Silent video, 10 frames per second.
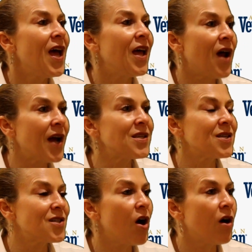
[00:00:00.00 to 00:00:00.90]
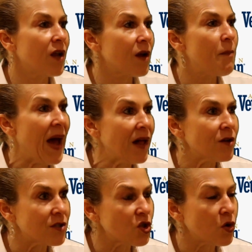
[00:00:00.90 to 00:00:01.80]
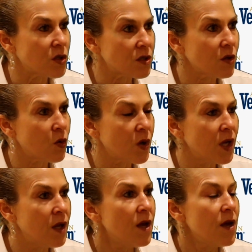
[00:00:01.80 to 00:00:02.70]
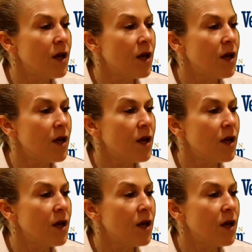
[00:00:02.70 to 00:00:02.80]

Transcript: an isotonic balanced crystalloid